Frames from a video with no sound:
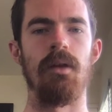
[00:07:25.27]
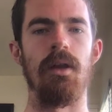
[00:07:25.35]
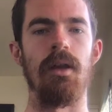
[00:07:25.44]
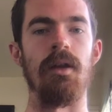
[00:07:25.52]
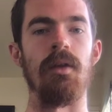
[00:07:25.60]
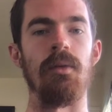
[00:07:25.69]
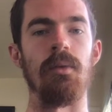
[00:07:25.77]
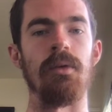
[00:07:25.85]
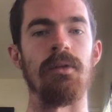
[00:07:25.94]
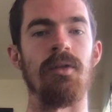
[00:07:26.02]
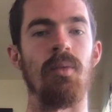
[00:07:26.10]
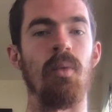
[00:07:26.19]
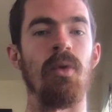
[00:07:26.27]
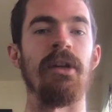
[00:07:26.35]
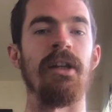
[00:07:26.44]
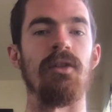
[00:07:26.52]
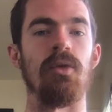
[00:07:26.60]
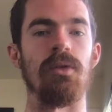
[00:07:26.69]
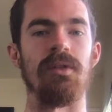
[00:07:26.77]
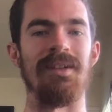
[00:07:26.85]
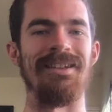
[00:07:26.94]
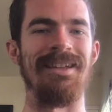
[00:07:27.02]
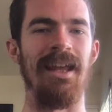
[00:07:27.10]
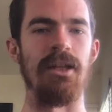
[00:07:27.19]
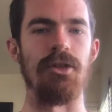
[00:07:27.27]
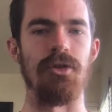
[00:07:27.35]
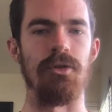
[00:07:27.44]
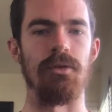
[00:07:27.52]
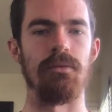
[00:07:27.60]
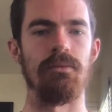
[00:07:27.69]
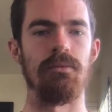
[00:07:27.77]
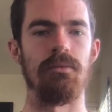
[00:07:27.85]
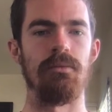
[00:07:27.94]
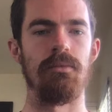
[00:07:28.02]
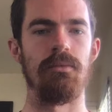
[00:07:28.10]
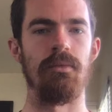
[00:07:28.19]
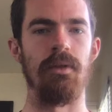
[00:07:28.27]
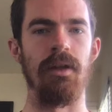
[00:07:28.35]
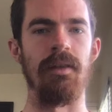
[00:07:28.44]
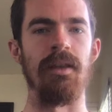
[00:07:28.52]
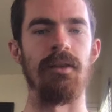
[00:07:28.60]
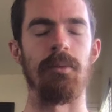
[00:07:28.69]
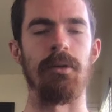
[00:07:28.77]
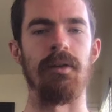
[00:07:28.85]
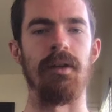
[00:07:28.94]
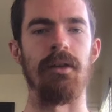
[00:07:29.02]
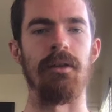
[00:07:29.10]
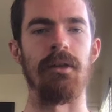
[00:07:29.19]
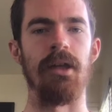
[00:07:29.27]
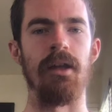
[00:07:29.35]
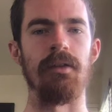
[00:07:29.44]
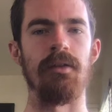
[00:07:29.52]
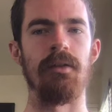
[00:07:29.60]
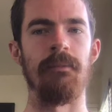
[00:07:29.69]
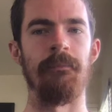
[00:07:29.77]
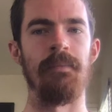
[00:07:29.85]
In other words, working towards a danger in this particular case.